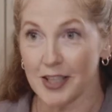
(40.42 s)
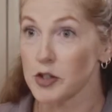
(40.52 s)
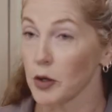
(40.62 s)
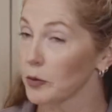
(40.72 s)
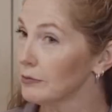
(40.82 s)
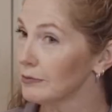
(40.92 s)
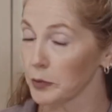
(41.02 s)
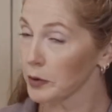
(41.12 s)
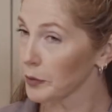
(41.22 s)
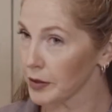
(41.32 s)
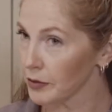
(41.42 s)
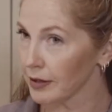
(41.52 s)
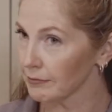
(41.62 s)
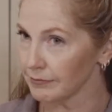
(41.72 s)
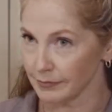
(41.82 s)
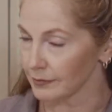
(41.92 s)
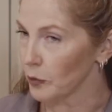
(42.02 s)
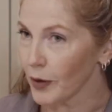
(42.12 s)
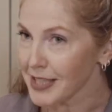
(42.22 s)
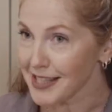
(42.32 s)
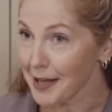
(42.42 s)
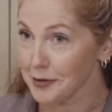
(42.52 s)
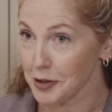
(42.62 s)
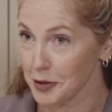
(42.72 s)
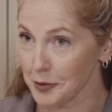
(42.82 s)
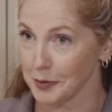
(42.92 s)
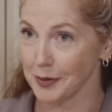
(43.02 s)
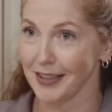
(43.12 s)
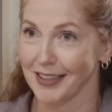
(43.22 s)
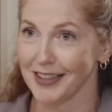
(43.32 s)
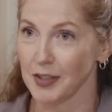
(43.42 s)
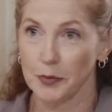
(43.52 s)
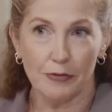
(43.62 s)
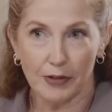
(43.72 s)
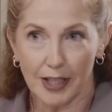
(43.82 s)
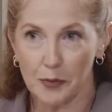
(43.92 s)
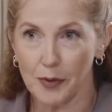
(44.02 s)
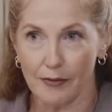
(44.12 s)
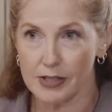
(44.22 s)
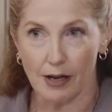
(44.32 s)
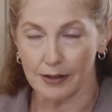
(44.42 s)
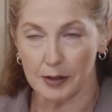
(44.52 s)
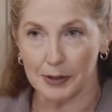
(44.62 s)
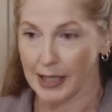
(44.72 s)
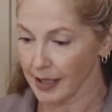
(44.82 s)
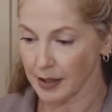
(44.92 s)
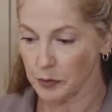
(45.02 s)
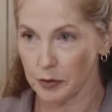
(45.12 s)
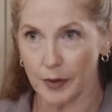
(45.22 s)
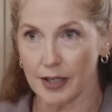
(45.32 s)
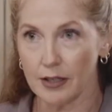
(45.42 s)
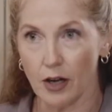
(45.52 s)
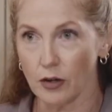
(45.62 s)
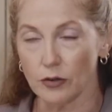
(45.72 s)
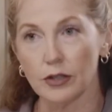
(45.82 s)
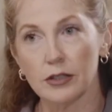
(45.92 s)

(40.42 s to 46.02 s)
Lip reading: So we're wondering what's left to do. We feel like we have a solid plan and we're ready to go.